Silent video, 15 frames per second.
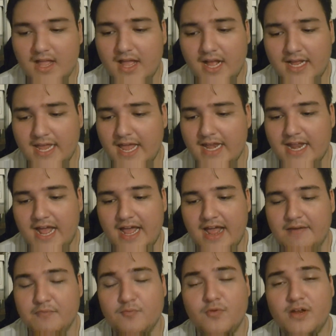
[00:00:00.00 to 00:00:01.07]
Again,
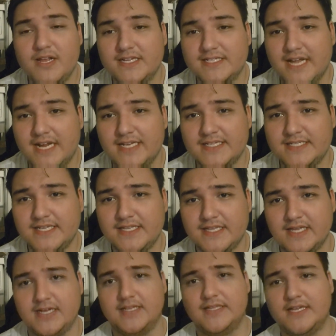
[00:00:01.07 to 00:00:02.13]
I'm really excited to see
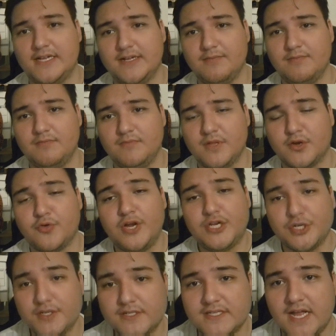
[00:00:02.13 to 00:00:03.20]
the
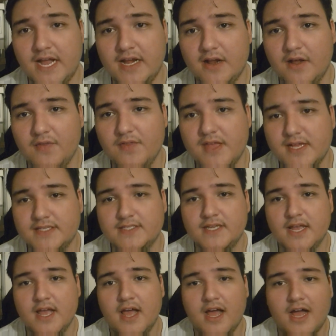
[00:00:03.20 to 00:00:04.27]
creature design on this.
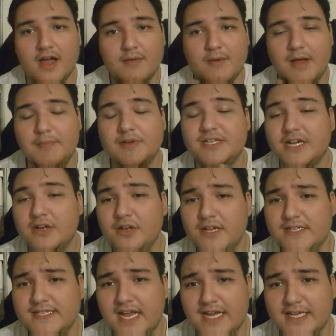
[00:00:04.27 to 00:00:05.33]
I'm particularly
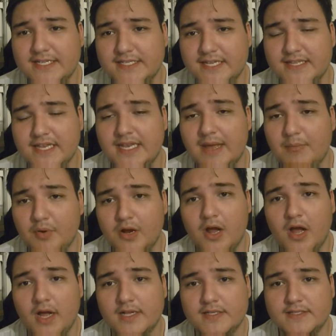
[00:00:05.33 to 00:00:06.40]
excited to see the
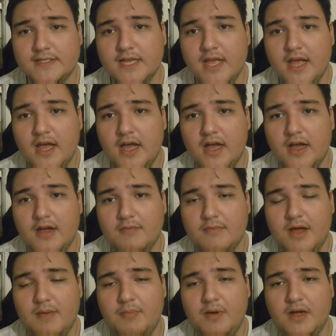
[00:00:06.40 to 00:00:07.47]
leprechauns.
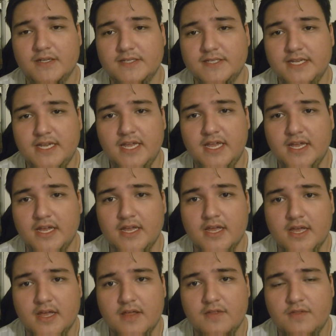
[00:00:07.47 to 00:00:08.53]
Upon seeing
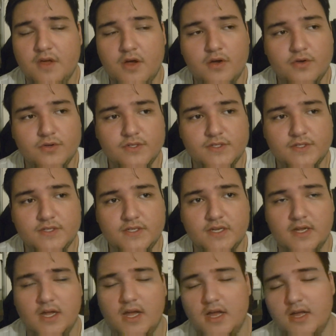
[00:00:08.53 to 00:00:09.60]
those
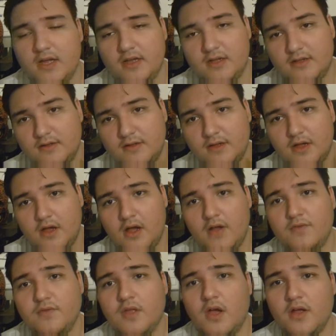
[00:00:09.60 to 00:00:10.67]

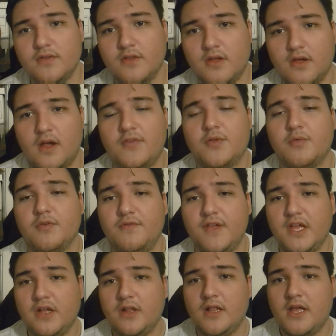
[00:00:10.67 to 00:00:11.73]
on the
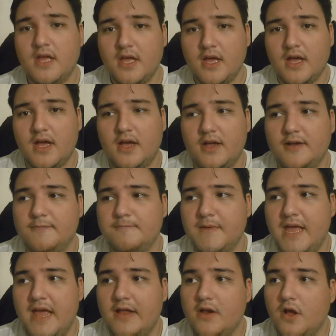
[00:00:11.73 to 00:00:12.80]
reveal,
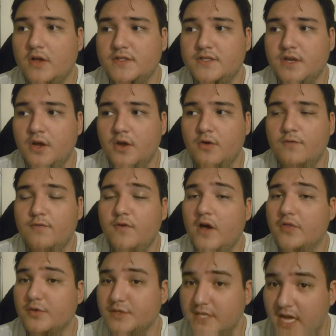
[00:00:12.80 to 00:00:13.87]
and also
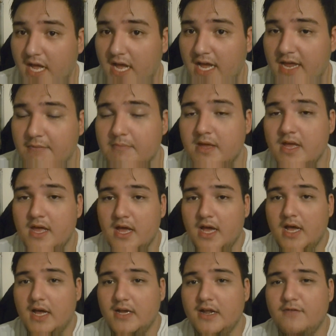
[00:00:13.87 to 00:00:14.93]
Father Time.
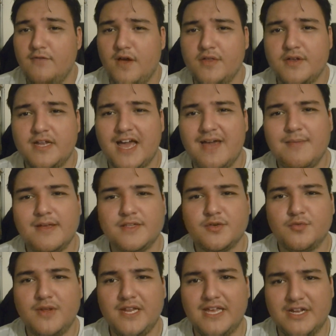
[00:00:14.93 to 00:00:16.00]
Now, Father Time is a
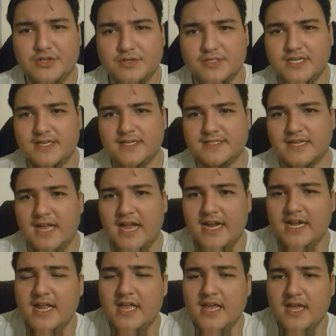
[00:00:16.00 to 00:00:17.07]
really interesting
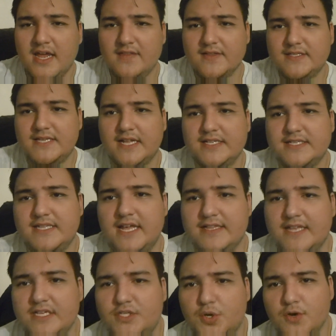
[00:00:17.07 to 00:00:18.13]
design in the sense that
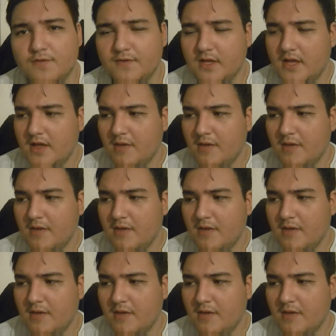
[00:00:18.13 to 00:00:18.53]
they sort of